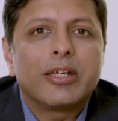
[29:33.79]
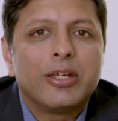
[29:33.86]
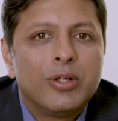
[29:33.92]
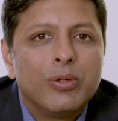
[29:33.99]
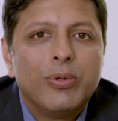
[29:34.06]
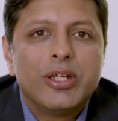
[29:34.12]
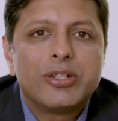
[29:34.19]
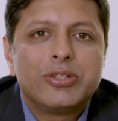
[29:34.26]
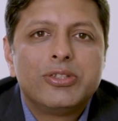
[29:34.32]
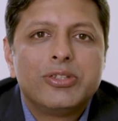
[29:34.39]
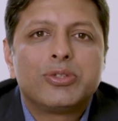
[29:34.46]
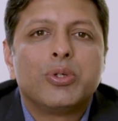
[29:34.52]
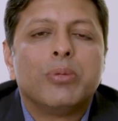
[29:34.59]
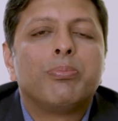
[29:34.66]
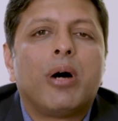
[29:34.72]
innovations
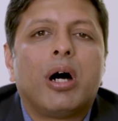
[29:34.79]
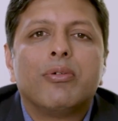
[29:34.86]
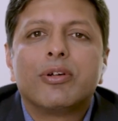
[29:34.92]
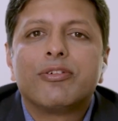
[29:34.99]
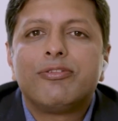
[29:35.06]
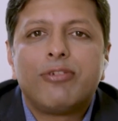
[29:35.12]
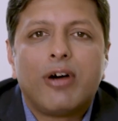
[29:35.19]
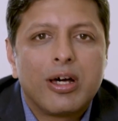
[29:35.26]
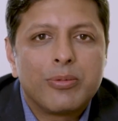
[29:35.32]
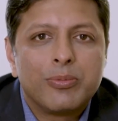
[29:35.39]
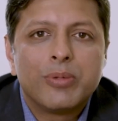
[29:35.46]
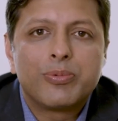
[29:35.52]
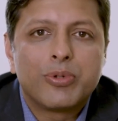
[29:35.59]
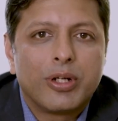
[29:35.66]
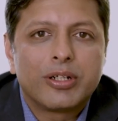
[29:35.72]
to empower
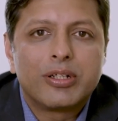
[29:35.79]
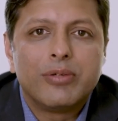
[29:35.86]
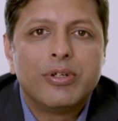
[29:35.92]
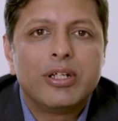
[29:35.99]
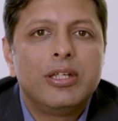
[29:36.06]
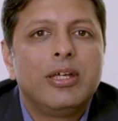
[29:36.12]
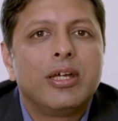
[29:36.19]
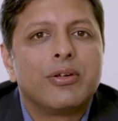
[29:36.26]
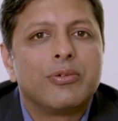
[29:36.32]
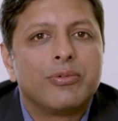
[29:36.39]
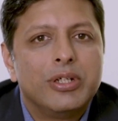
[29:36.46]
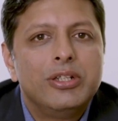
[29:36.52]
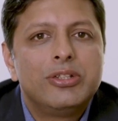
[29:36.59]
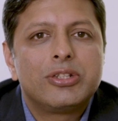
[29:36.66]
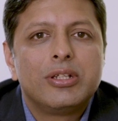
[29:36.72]
farmer productivity and
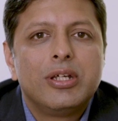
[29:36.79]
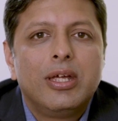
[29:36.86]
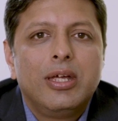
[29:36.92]
reach,